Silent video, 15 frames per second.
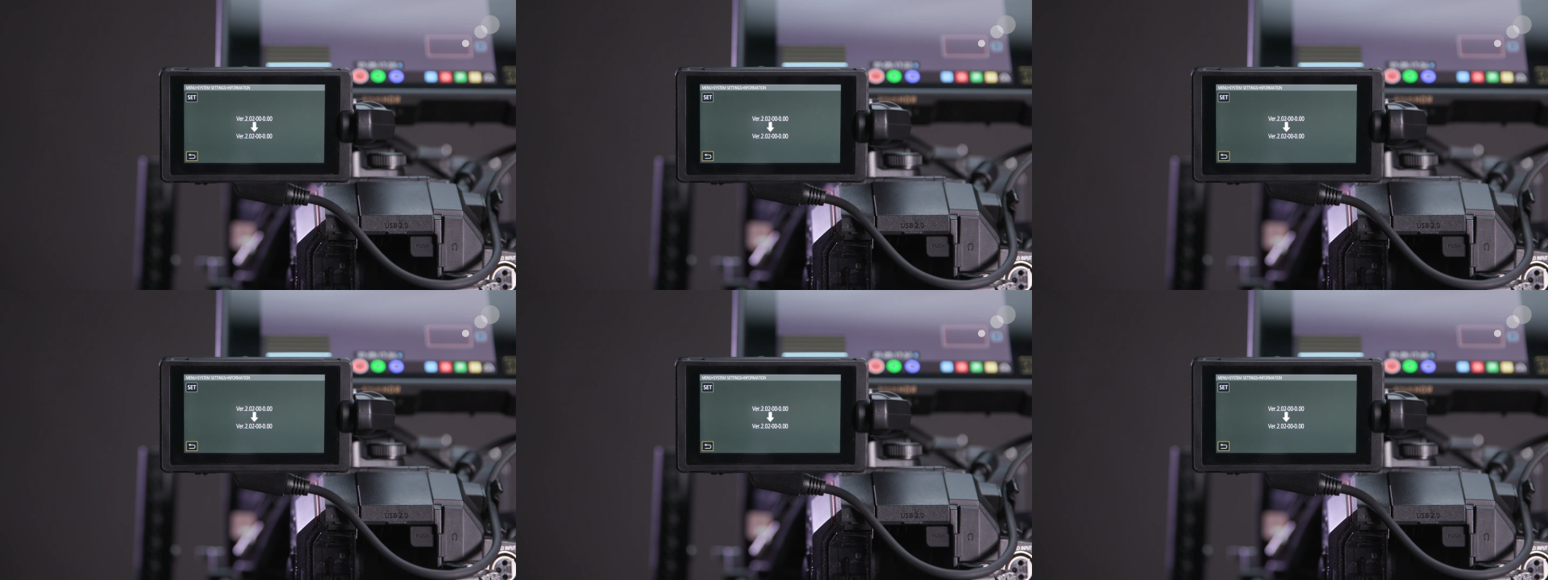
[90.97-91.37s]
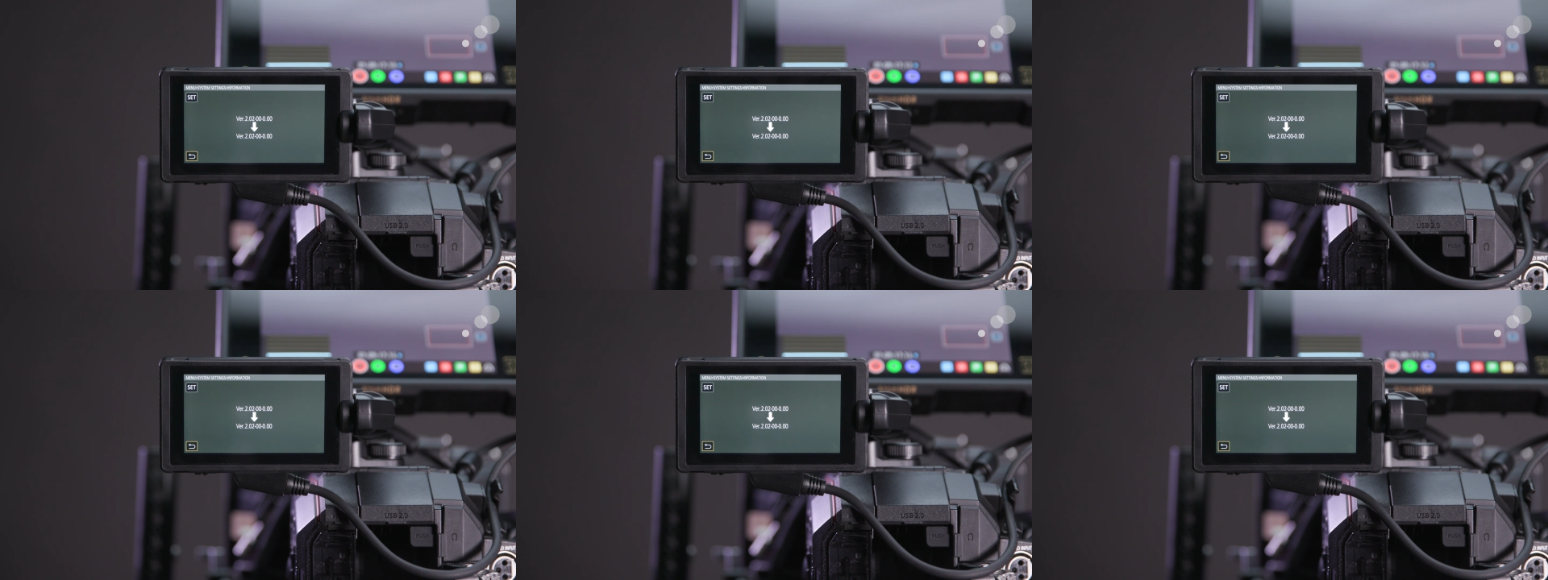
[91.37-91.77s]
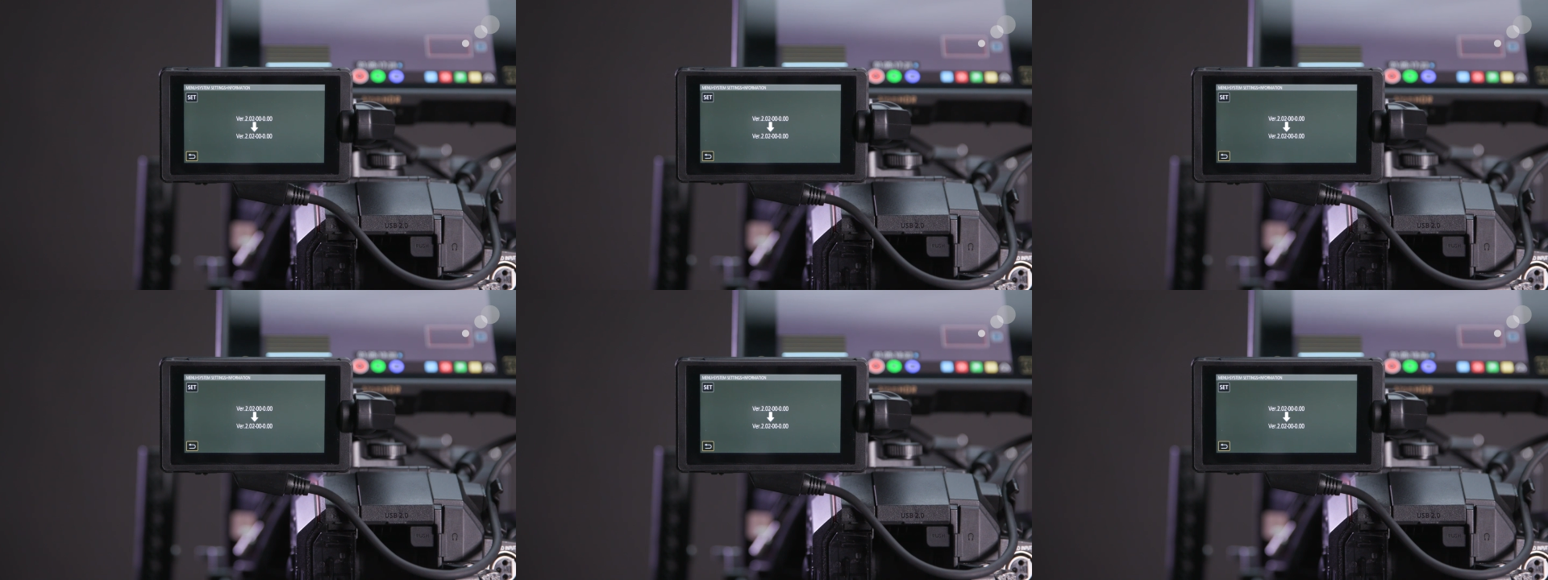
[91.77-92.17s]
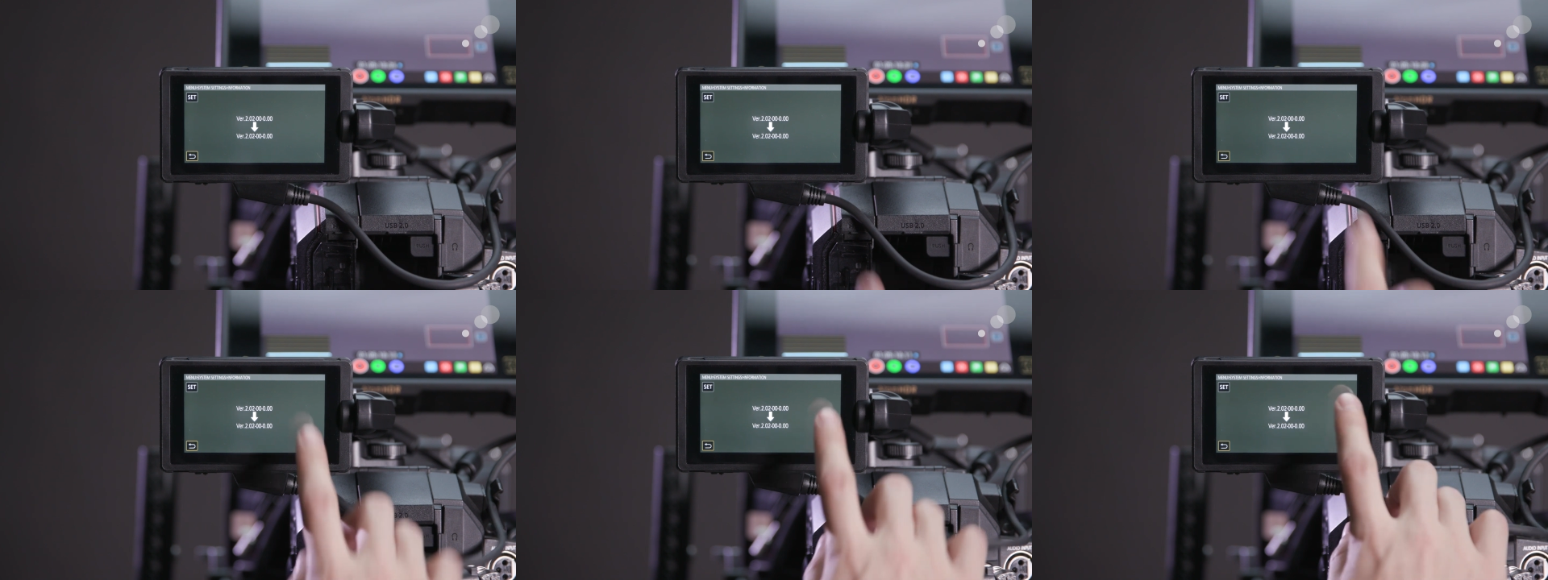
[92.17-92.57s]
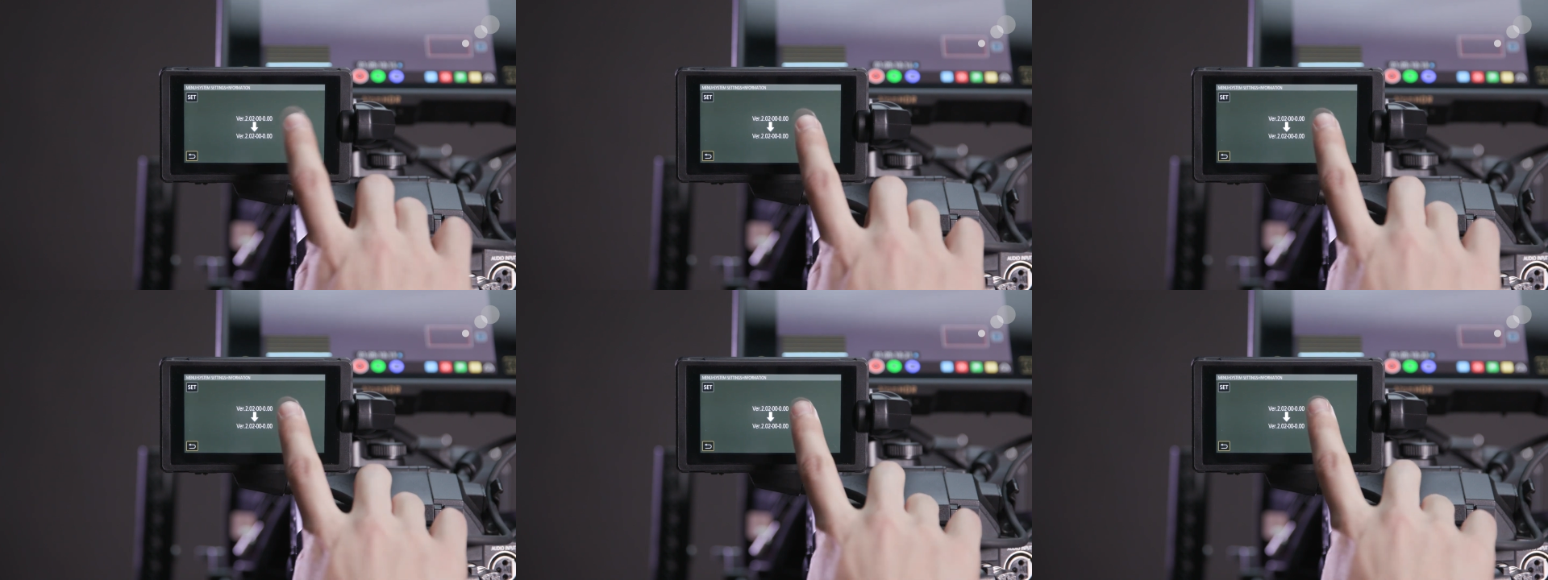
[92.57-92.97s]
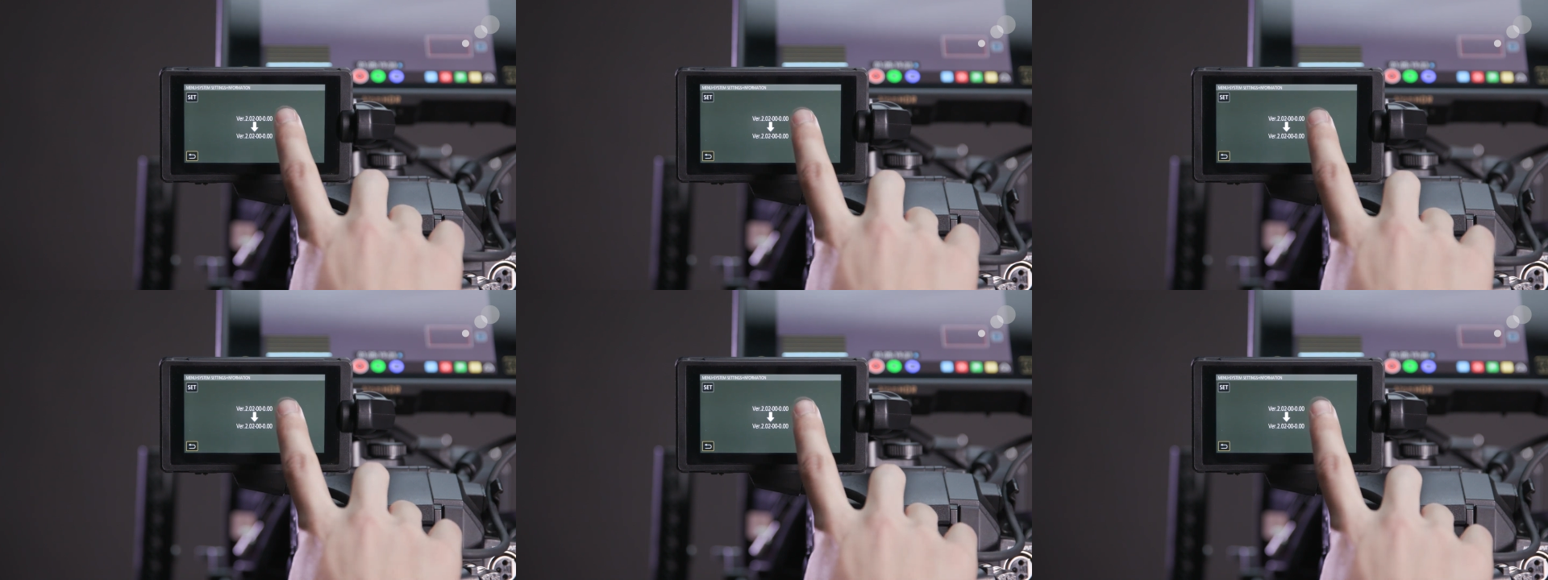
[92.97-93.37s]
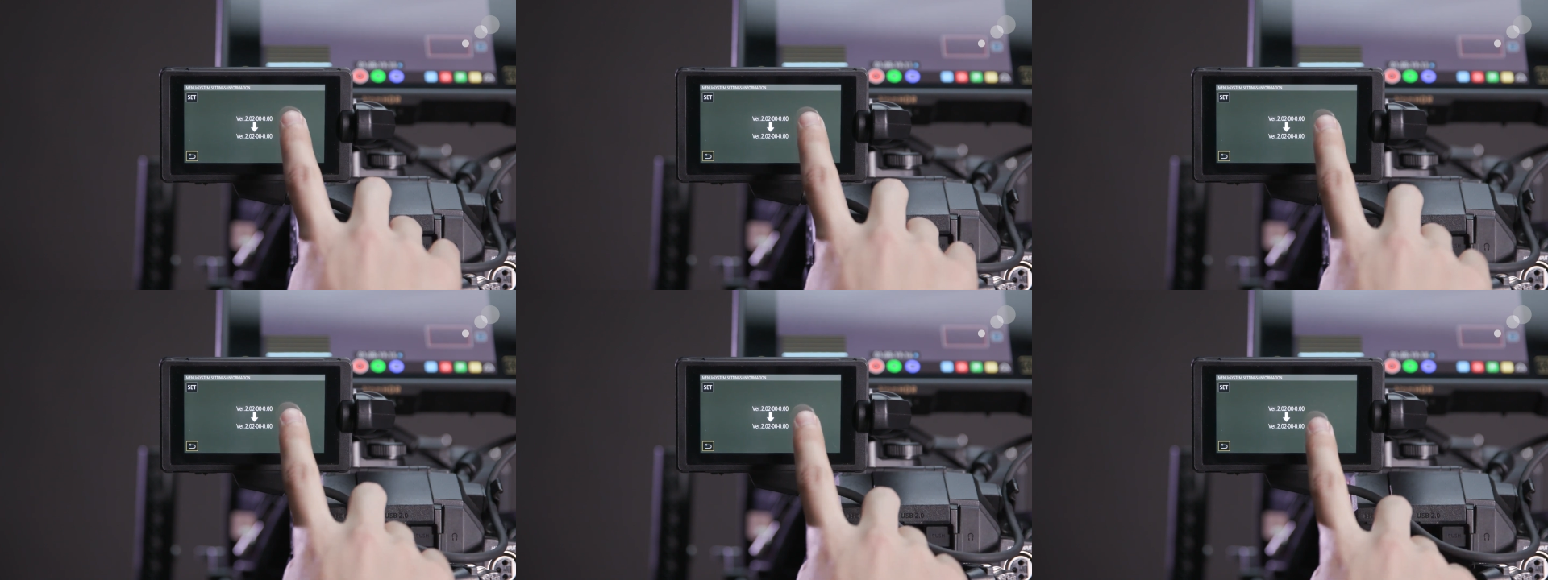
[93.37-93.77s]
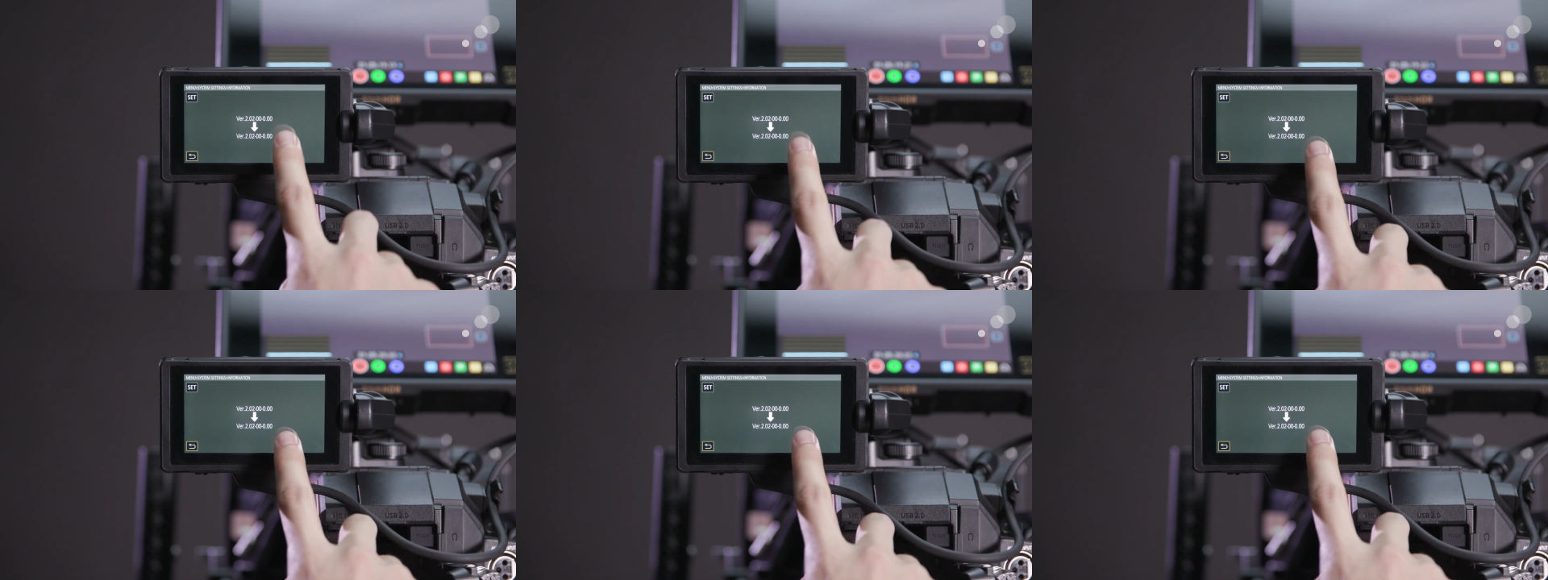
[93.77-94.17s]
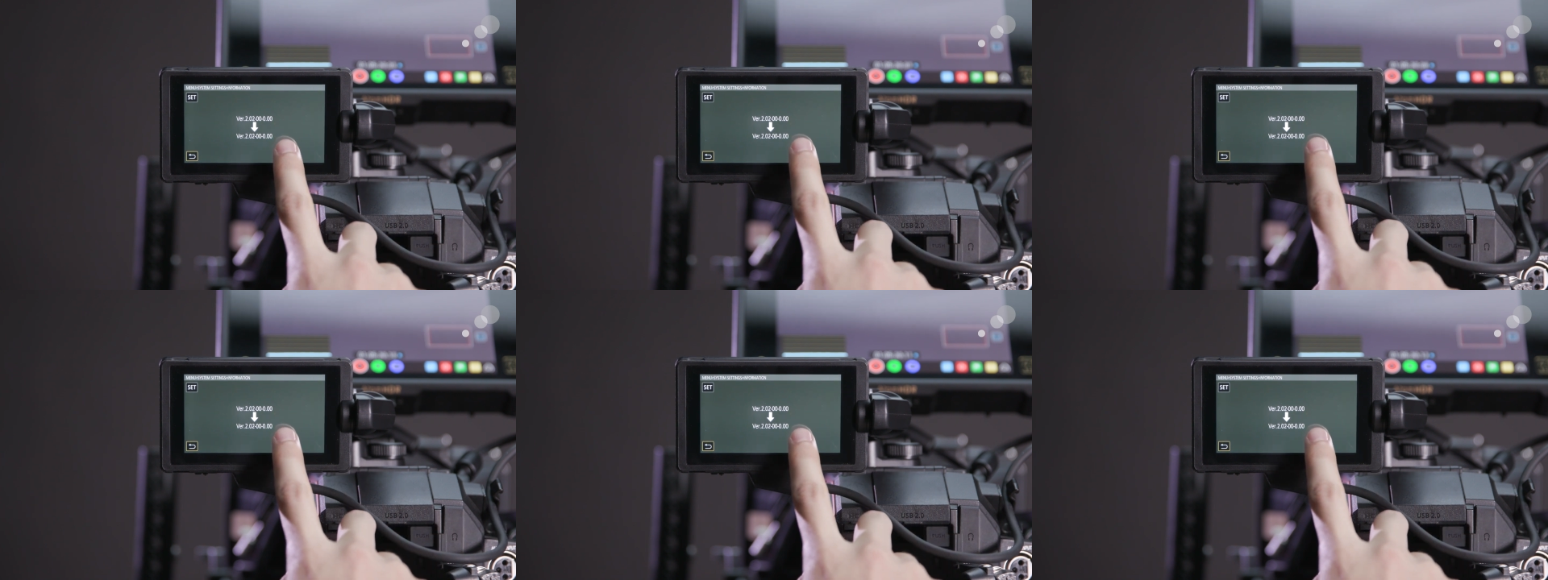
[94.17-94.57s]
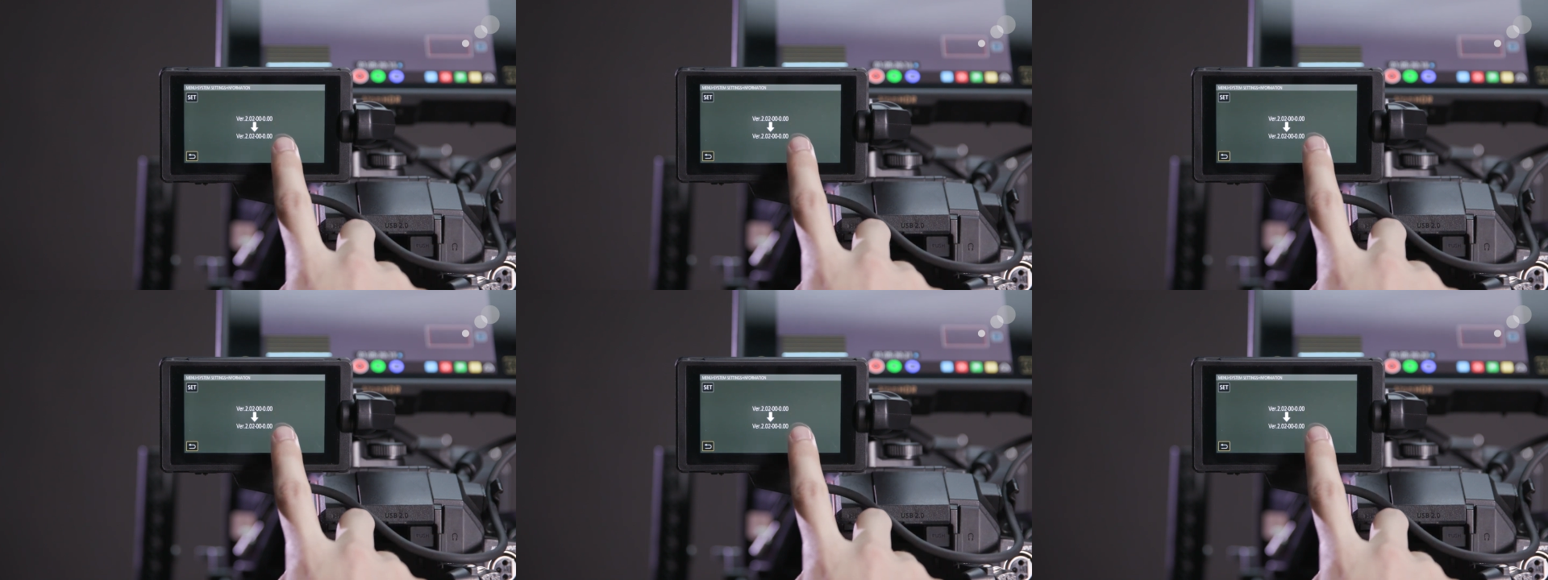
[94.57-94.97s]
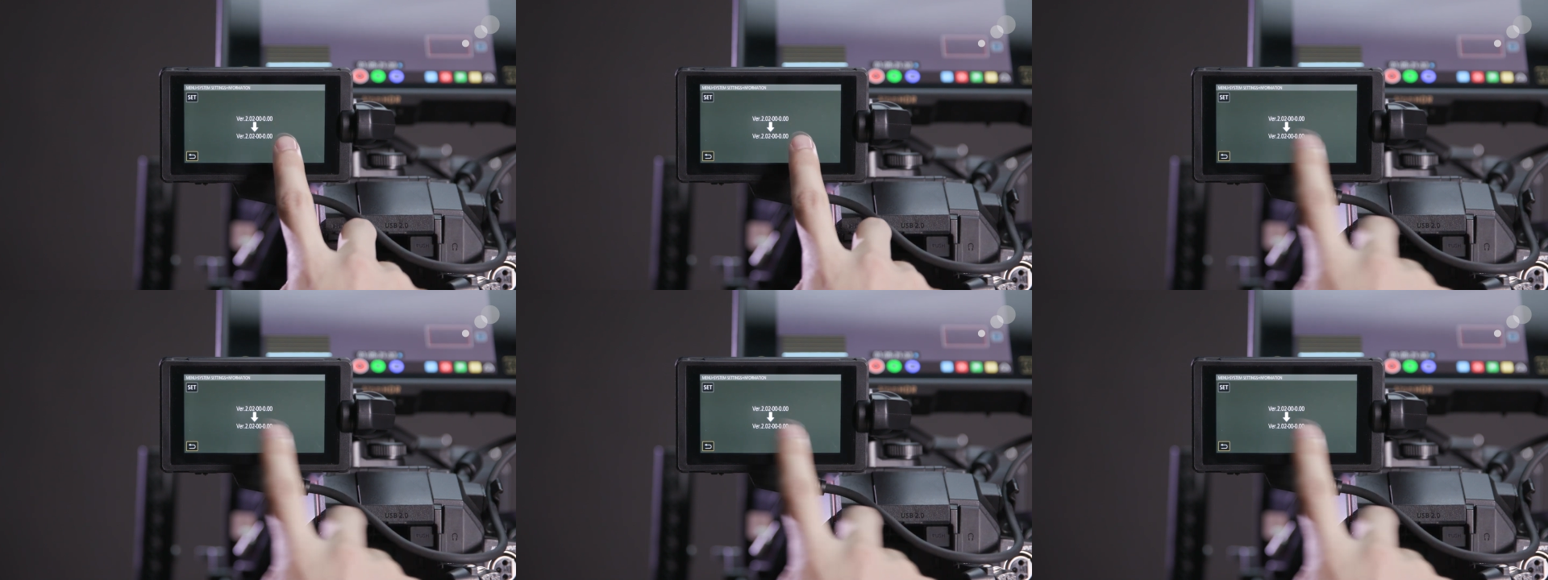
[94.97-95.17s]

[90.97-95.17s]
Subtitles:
No face is visible, so there are no lips to read.